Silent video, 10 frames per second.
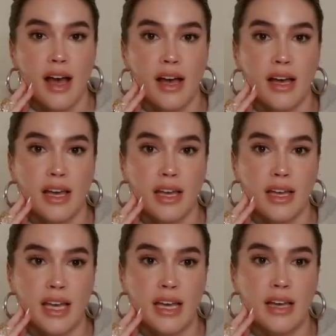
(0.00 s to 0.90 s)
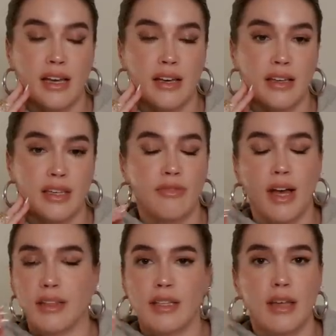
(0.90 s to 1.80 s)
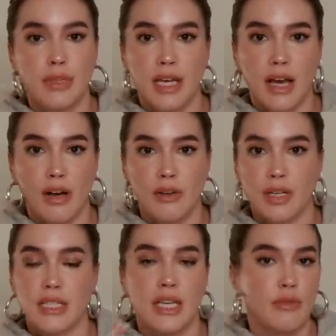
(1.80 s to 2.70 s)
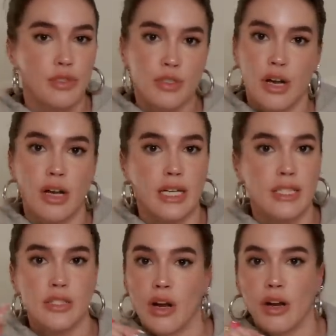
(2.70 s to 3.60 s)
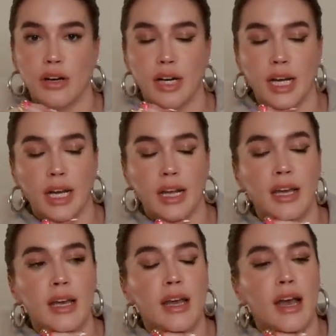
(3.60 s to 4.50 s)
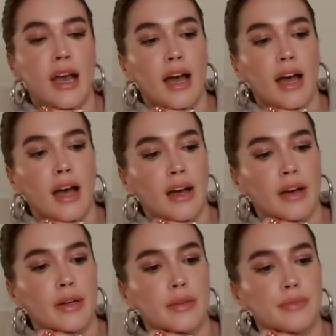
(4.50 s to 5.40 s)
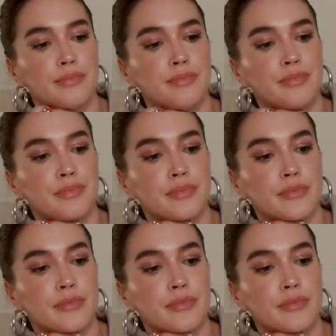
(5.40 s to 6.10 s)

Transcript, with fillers: I he finally let me out. He said he was drunk and sorry. Um,